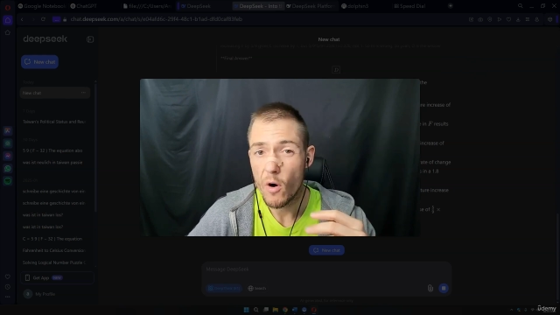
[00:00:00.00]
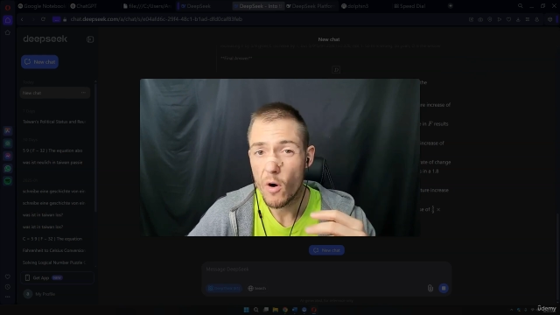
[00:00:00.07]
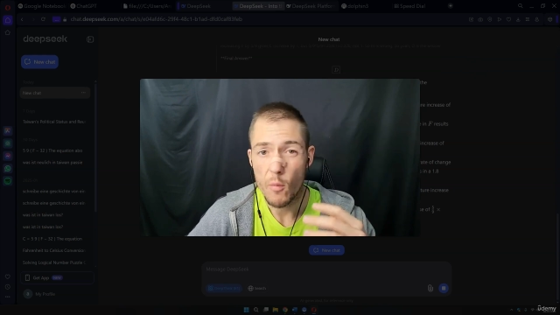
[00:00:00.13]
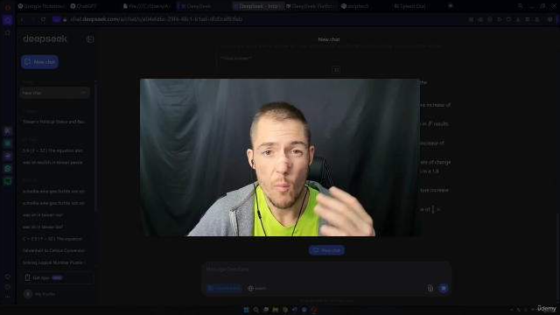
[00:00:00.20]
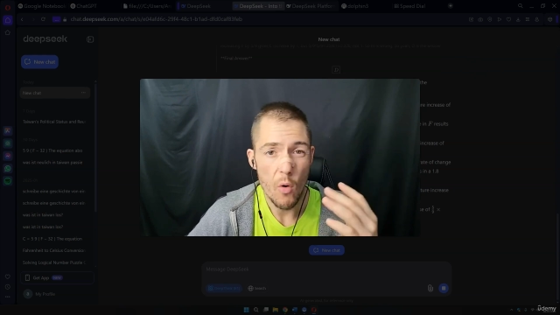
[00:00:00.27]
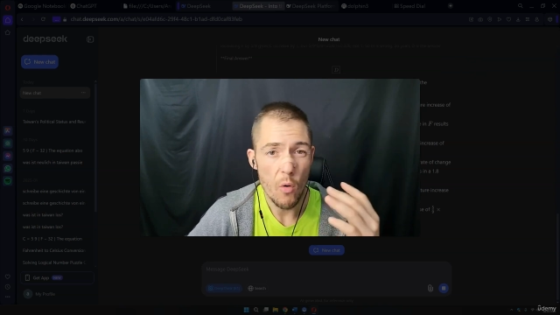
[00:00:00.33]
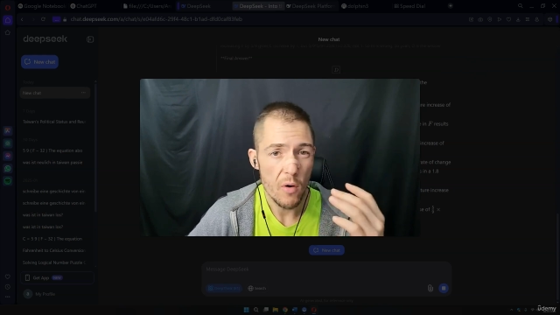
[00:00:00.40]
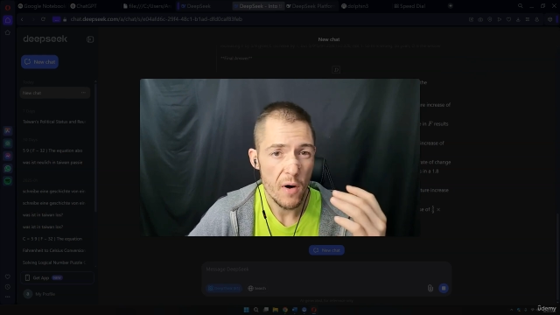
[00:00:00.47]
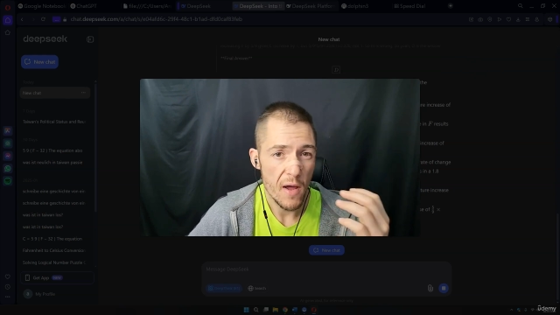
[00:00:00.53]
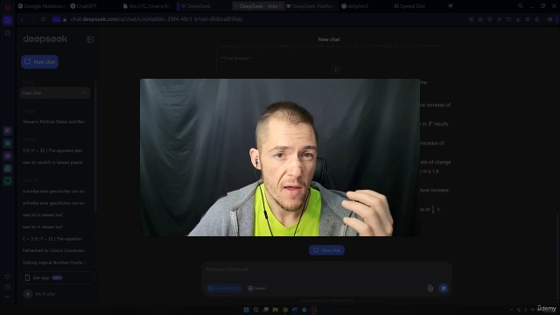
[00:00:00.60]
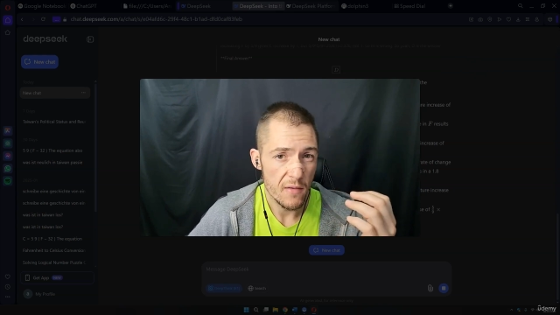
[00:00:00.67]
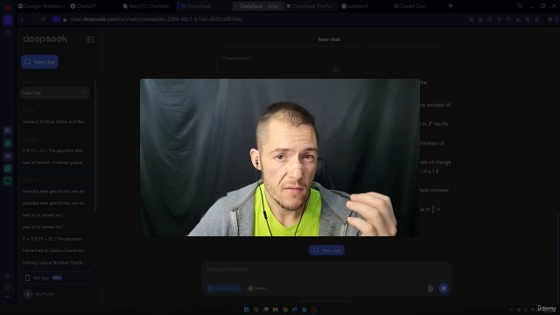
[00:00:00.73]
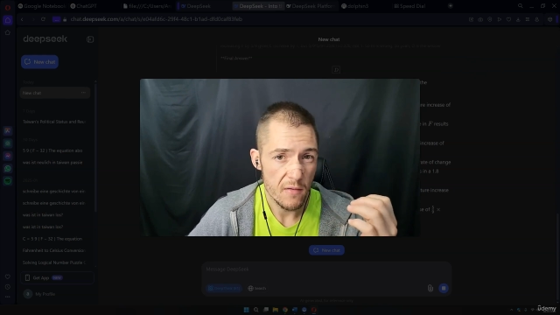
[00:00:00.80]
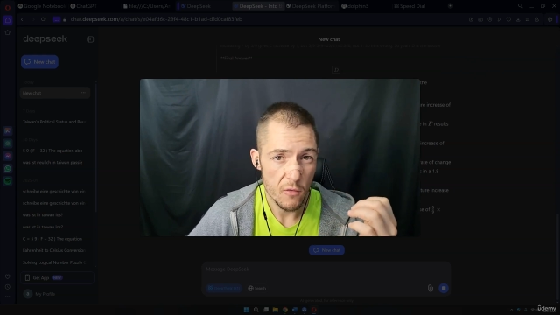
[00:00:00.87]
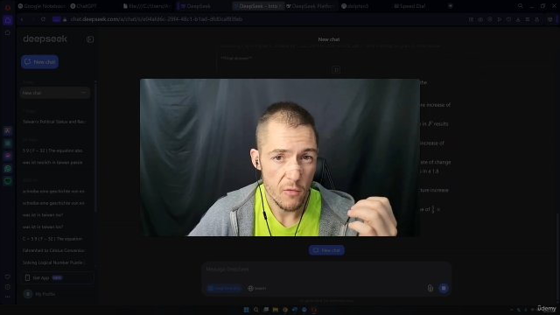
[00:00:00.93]
where more
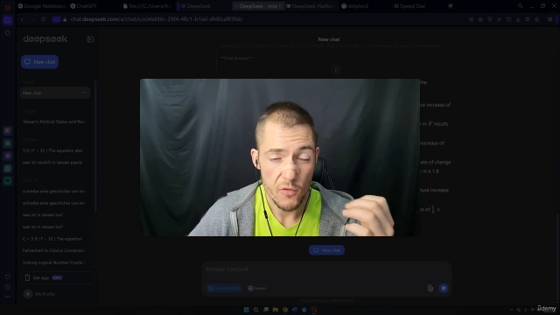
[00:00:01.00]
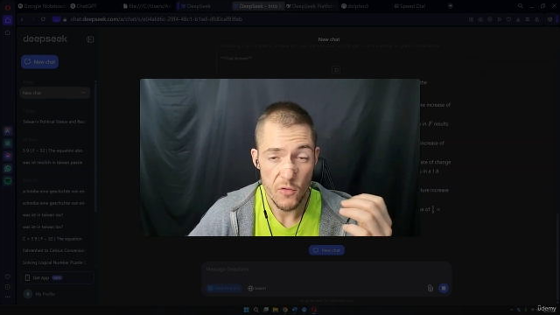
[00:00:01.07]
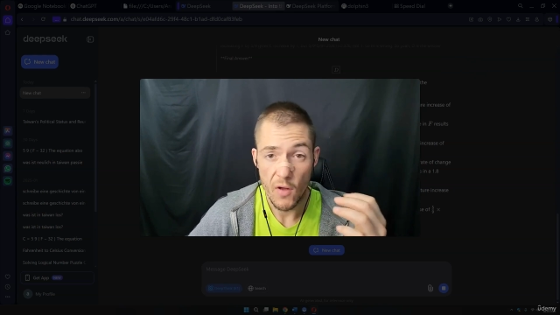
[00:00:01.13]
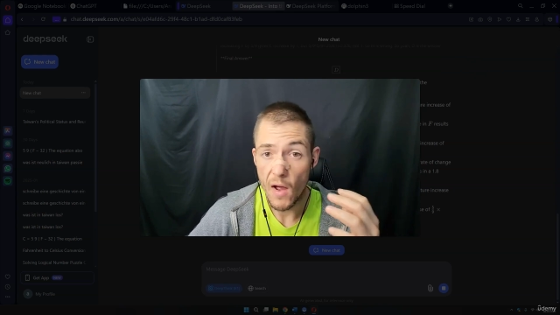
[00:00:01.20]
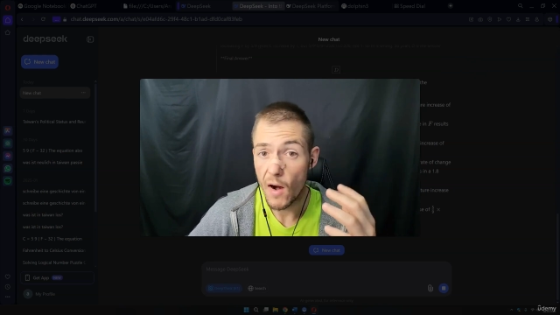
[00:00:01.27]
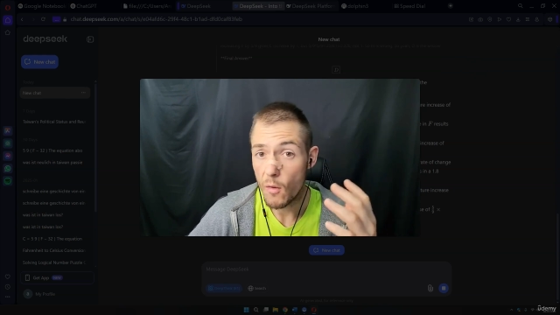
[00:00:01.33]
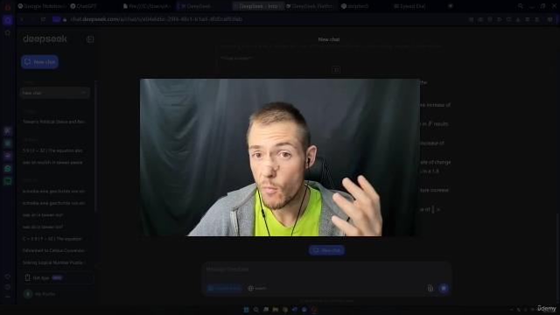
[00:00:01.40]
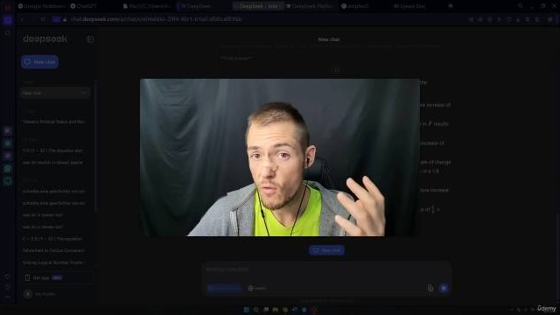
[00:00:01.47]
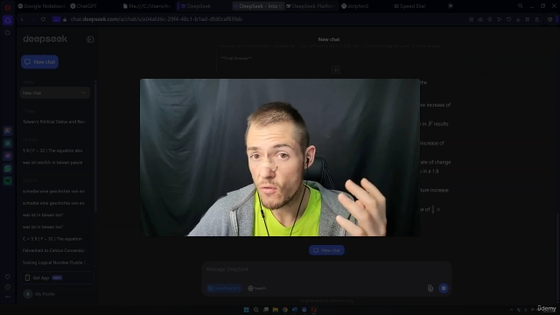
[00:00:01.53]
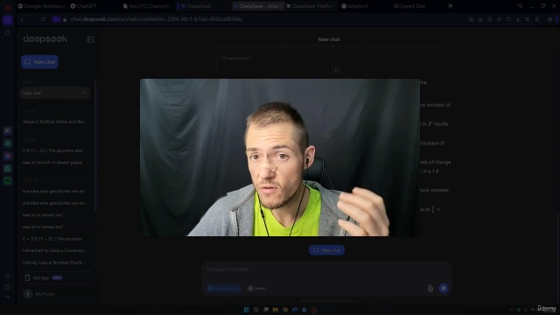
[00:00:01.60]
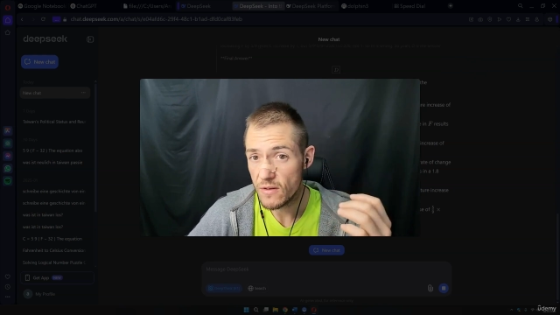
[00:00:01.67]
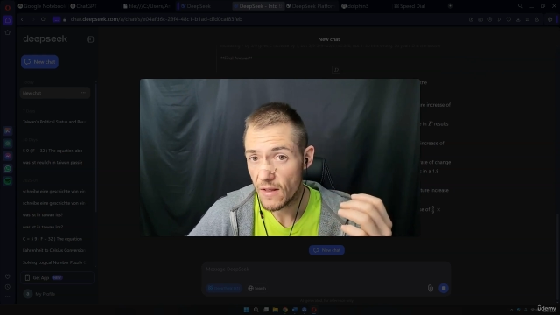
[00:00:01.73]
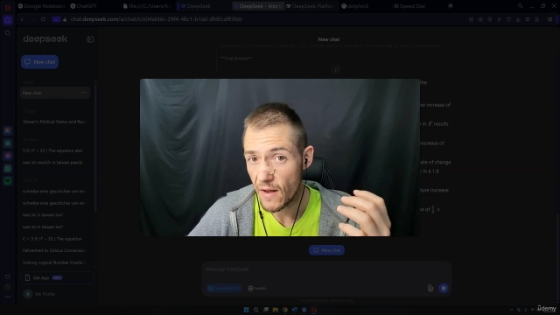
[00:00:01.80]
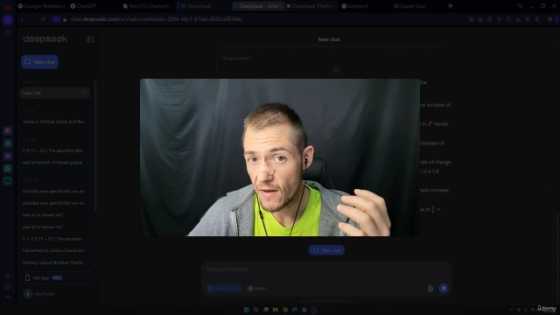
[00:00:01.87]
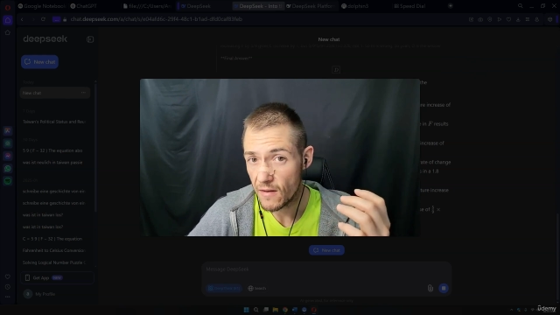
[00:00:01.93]
answers are
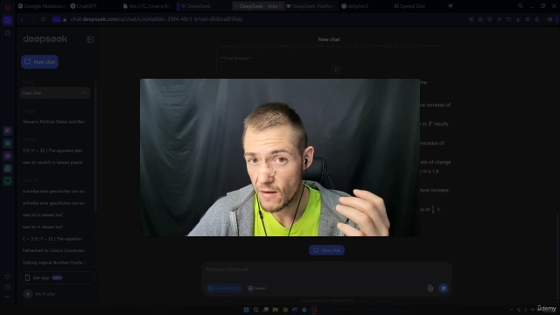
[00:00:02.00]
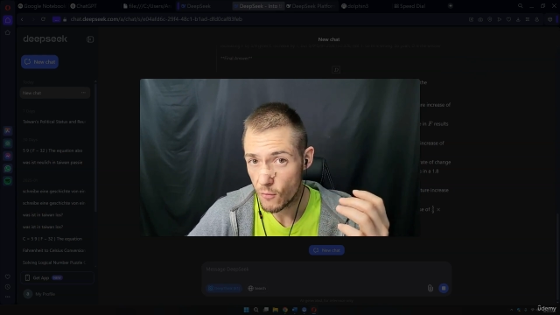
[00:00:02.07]
most likely